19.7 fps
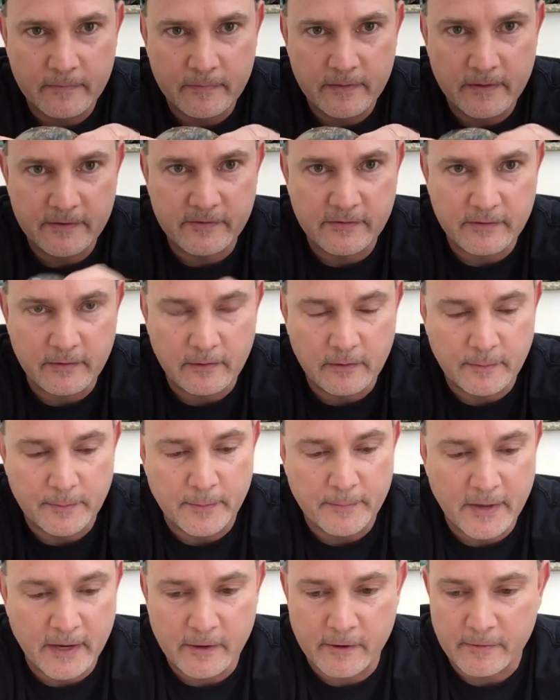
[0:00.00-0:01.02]
this is a little
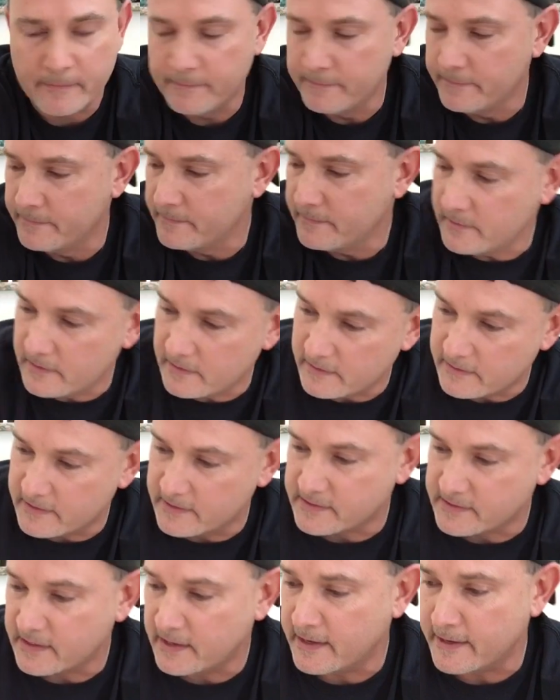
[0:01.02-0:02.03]
bit better
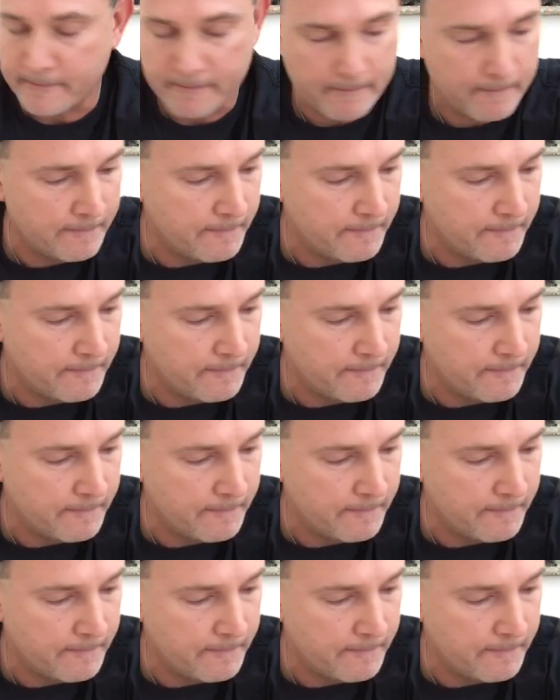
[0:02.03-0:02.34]
design.